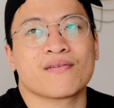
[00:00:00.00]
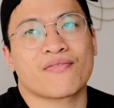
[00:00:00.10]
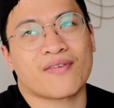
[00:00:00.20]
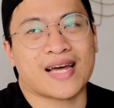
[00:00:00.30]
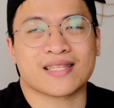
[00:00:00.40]

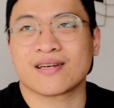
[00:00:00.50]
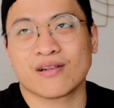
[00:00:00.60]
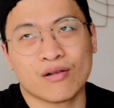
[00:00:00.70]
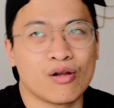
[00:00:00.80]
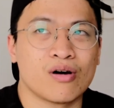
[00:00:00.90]
fat
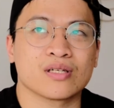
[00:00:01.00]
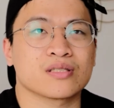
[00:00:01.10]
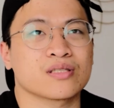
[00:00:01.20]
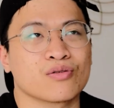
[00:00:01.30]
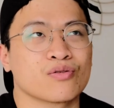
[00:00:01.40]

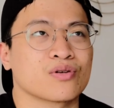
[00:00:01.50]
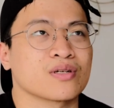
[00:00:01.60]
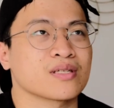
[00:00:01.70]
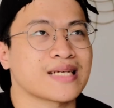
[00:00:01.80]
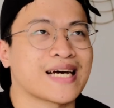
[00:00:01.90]
loss
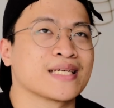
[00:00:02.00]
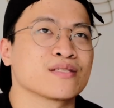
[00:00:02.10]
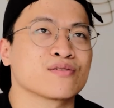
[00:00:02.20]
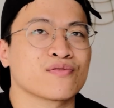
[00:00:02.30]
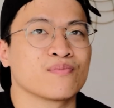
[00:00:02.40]
or signs of